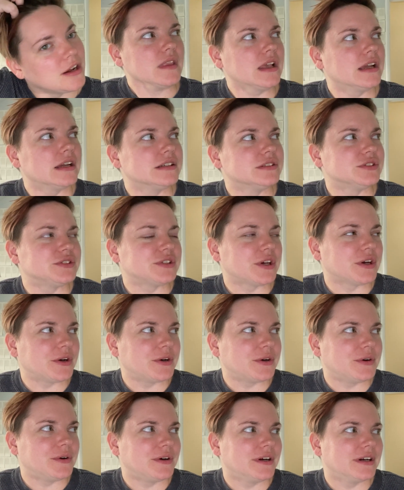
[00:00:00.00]
And
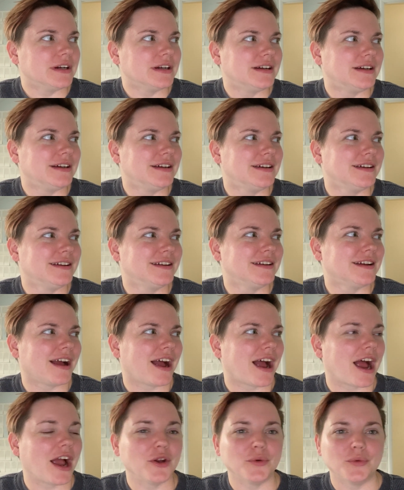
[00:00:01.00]
so
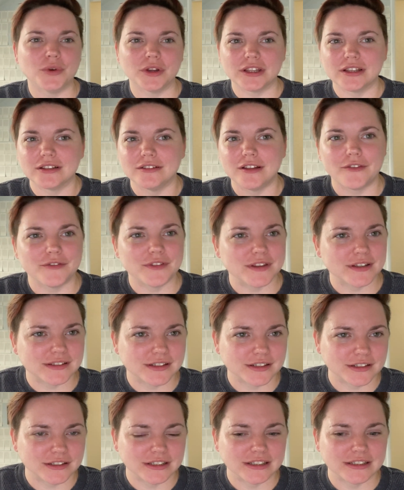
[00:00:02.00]
I really love this
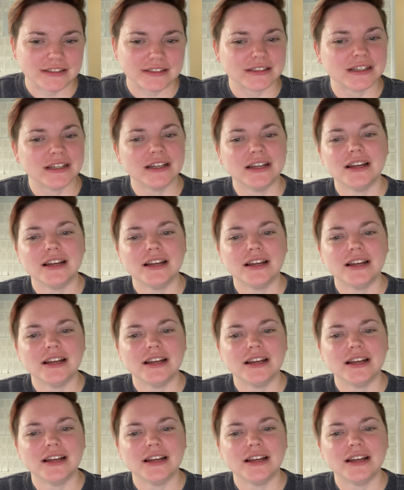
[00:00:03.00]
series.